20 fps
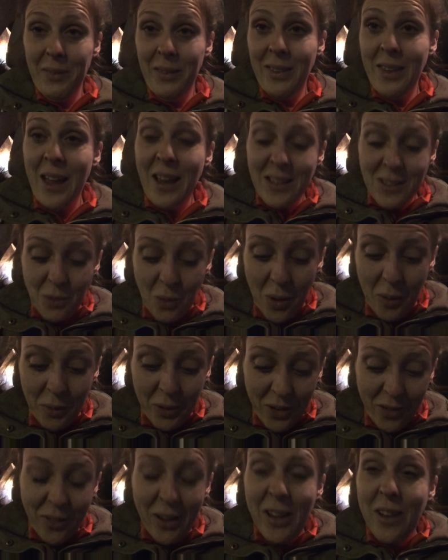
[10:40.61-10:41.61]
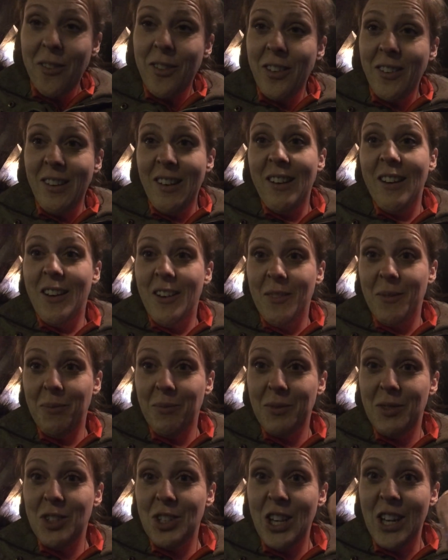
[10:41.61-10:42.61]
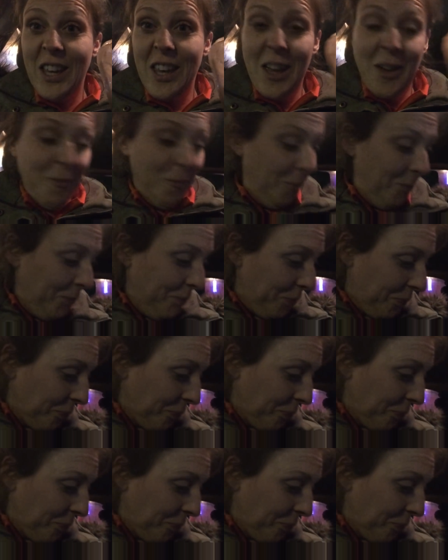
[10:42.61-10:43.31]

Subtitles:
that's what I'm going to eat for dinner, chicken,